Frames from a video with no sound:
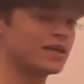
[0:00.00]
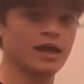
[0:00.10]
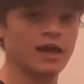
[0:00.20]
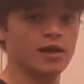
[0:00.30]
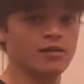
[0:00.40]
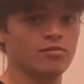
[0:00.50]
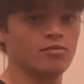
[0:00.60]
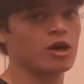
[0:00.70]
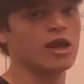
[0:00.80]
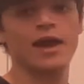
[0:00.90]
k,
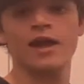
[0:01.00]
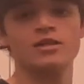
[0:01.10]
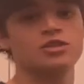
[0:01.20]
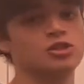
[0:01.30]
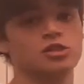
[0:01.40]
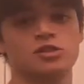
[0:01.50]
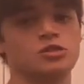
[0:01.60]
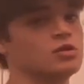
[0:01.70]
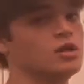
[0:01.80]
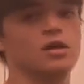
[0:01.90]
where k is
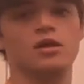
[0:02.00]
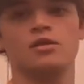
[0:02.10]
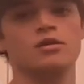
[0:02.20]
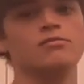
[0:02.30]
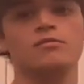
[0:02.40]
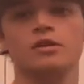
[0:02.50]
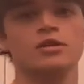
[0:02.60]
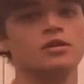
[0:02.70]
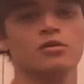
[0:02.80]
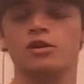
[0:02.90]
just
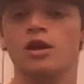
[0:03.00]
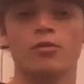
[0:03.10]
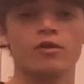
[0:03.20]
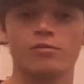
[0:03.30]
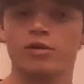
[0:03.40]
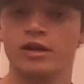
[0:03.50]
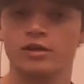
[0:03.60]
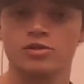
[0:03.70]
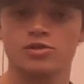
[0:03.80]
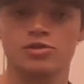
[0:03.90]
the number of
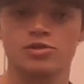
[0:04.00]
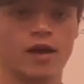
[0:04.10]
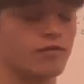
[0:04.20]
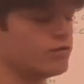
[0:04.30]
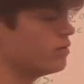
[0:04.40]
predictors you have,